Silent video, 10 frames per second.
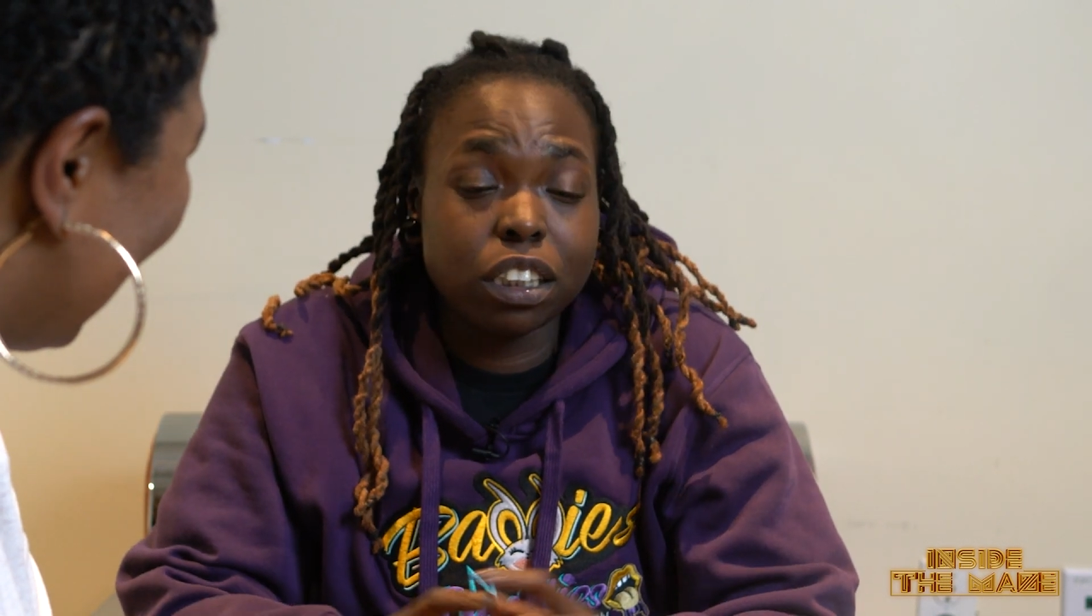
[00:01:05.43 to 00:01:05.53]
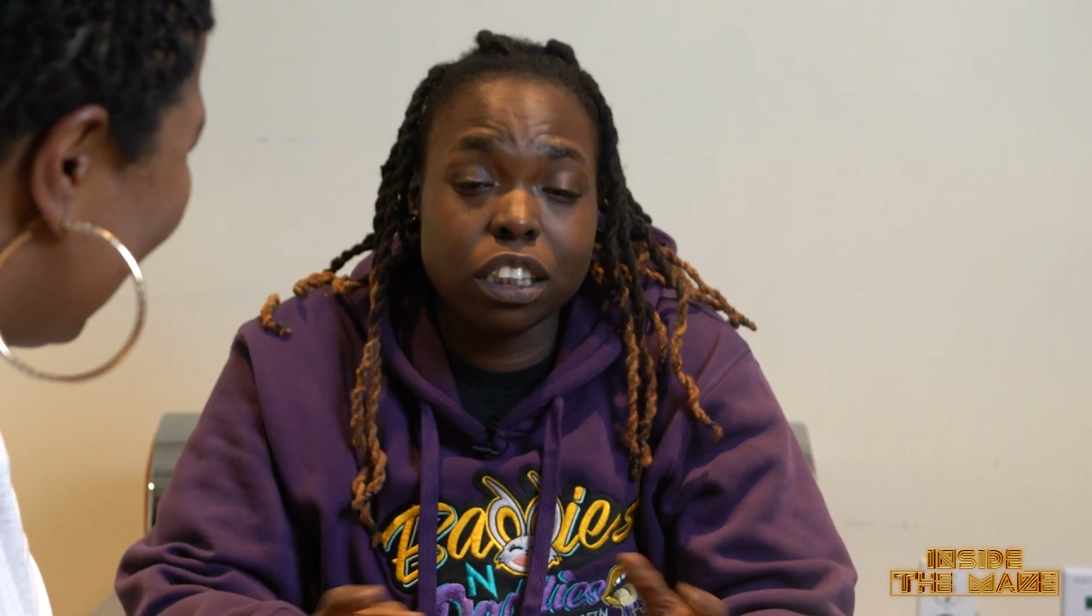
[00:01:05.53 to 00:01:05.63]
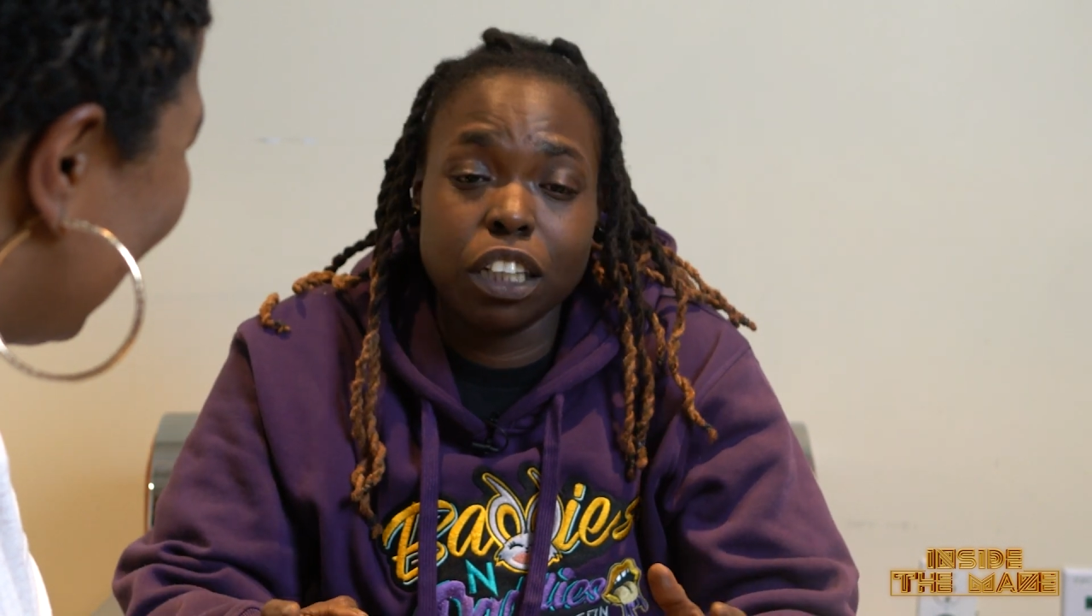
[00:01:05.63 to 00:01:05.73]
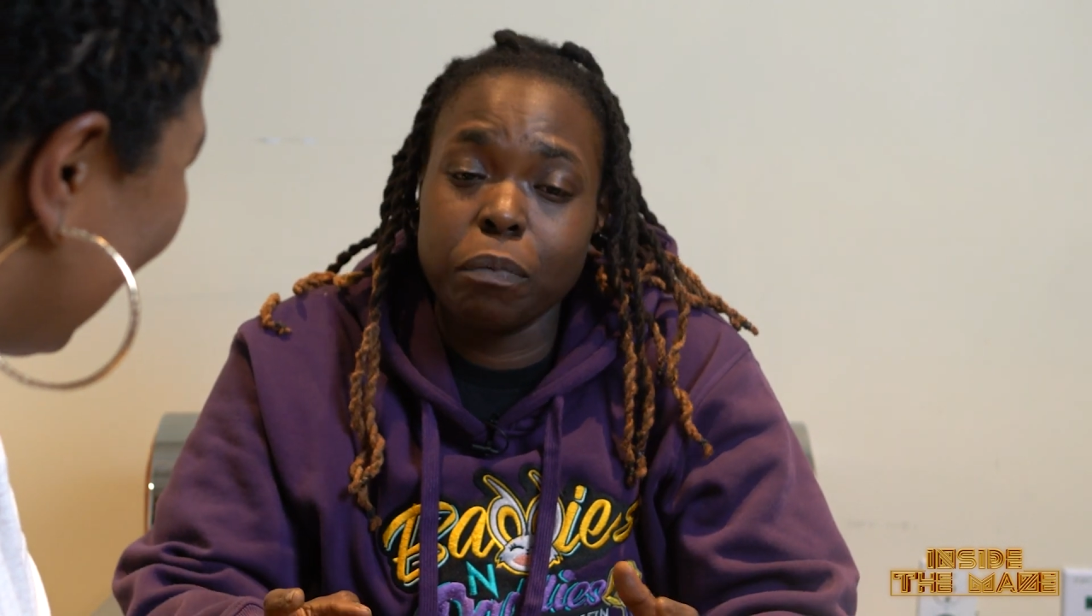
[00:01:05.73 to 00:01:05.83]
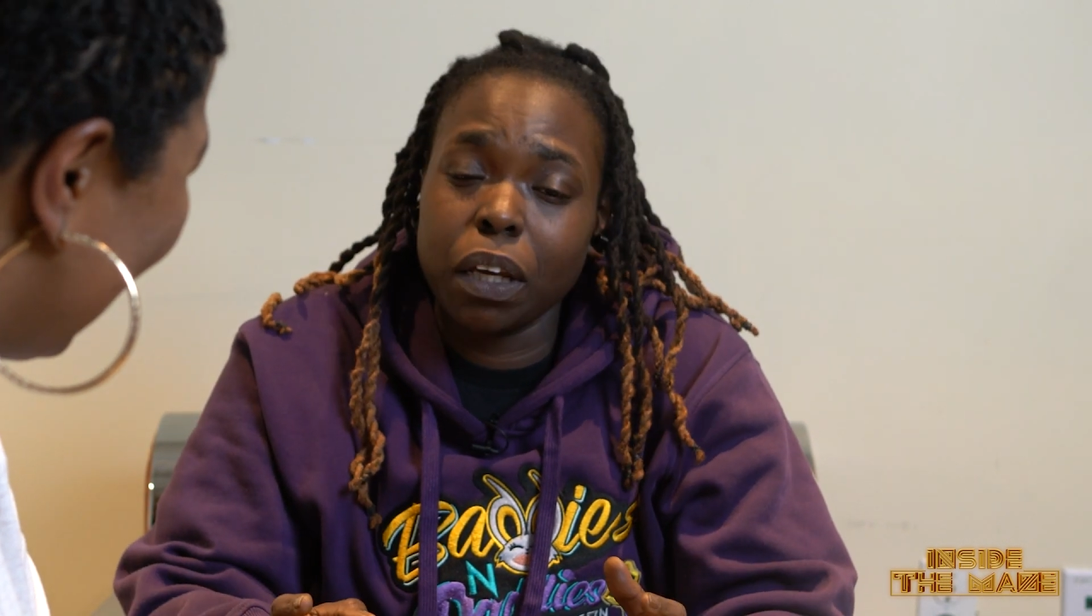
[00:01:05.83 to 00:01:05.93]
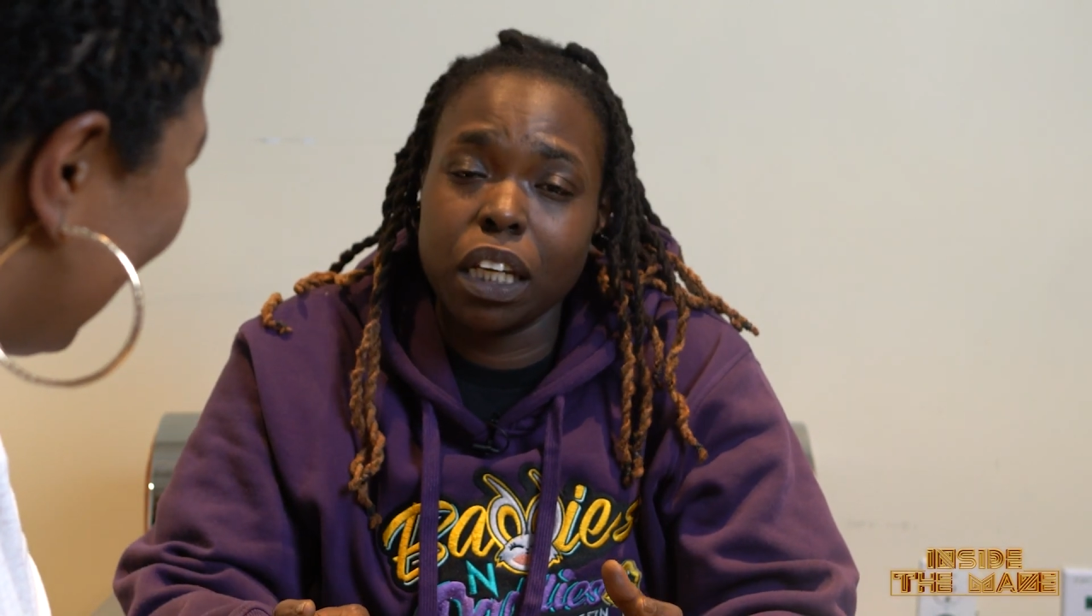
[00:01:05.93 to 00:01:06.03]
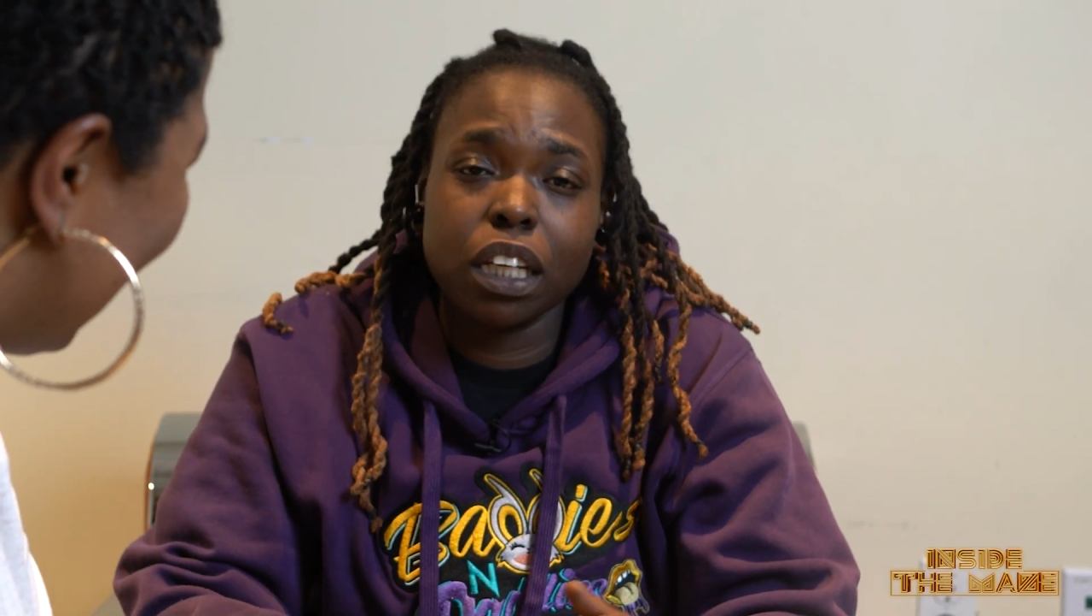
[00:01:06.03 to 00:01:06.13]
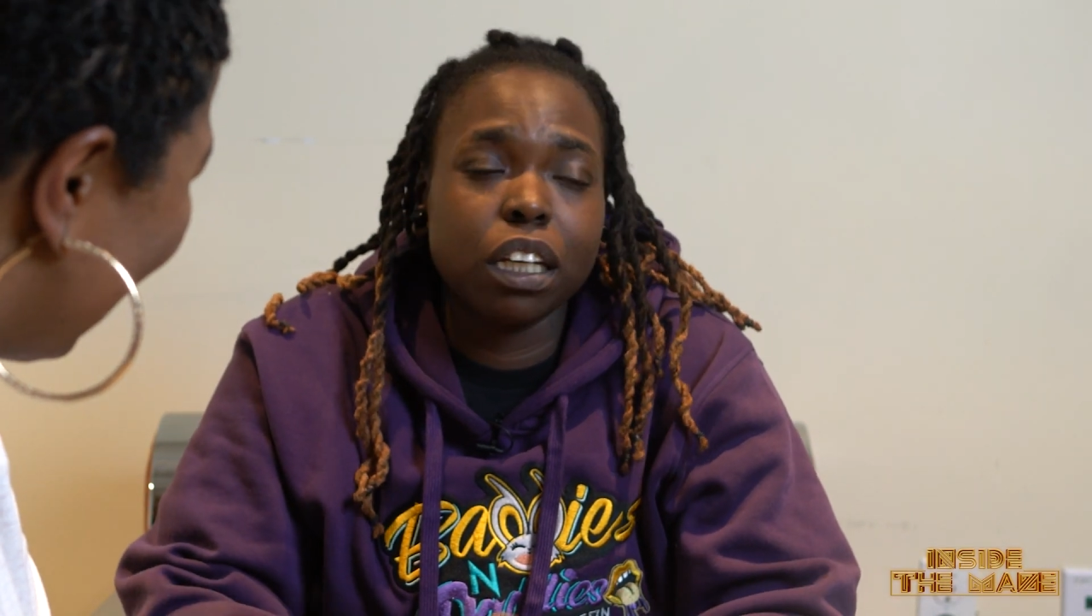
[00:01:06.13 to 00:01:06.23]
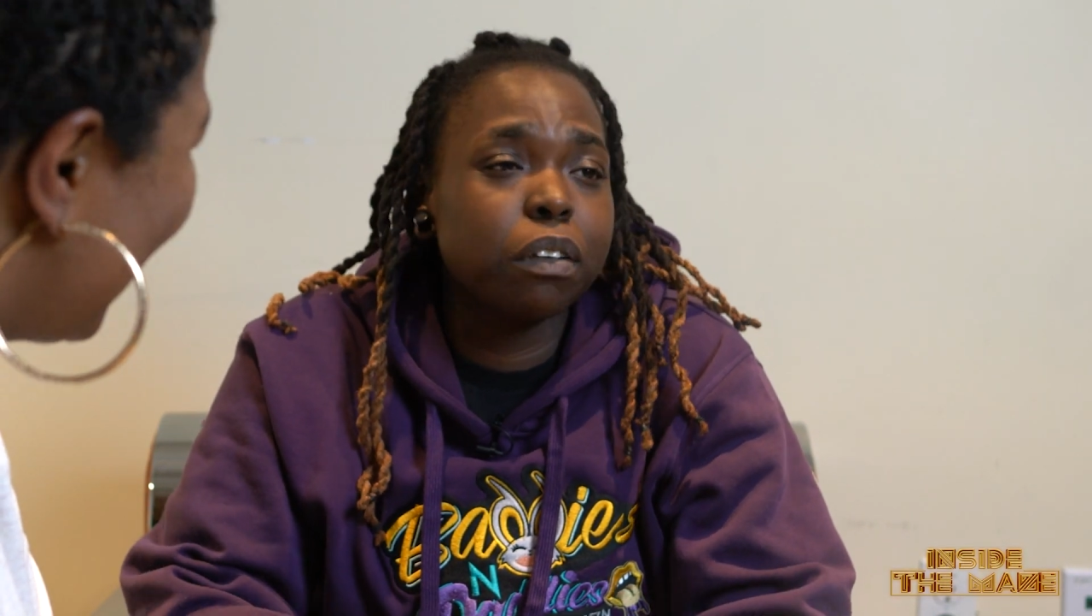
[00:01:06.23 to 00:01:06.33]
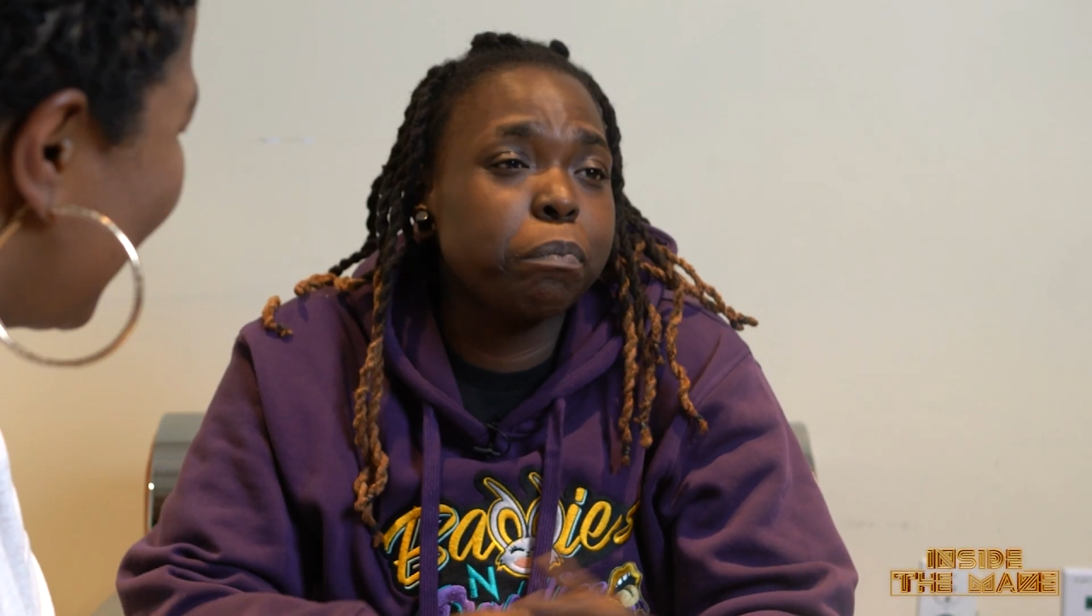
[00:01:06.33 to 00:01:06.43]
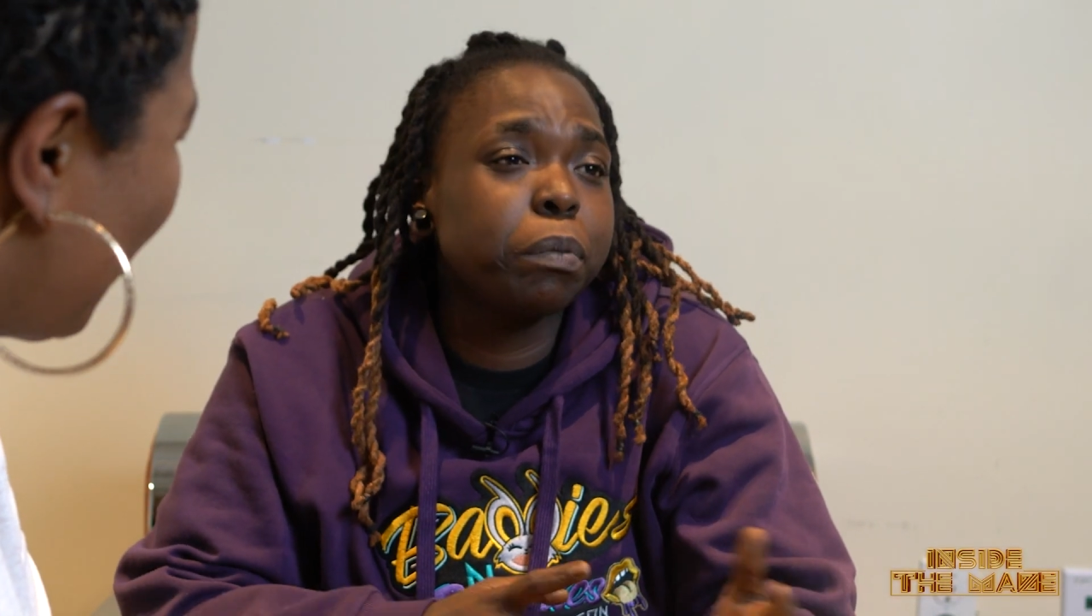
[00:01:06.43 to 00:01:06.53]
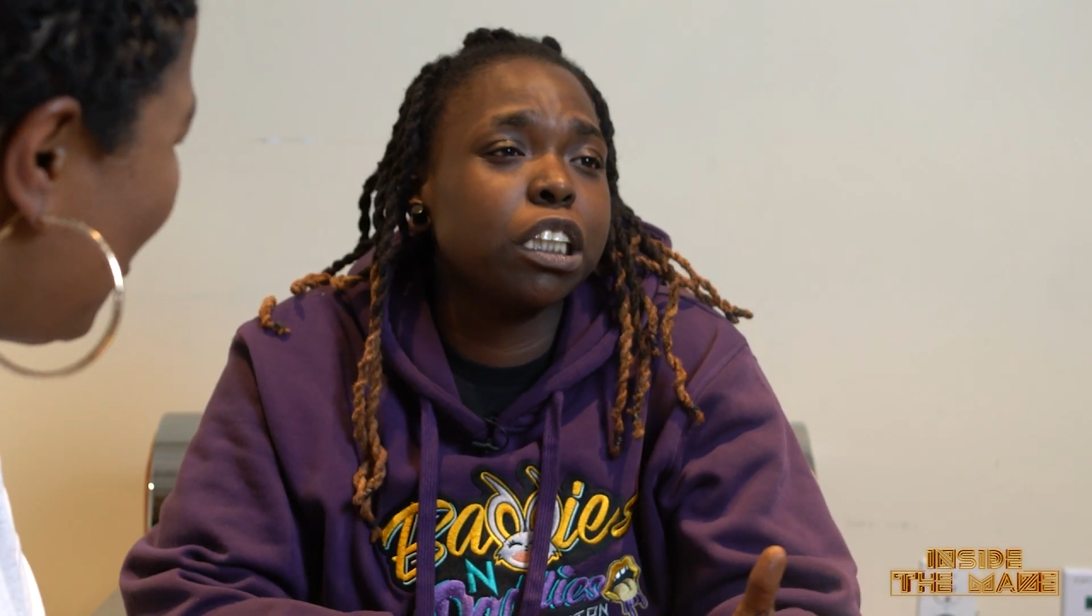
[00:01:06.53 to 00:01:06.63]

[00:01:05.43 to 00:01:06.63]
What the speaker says: she couldn't make it.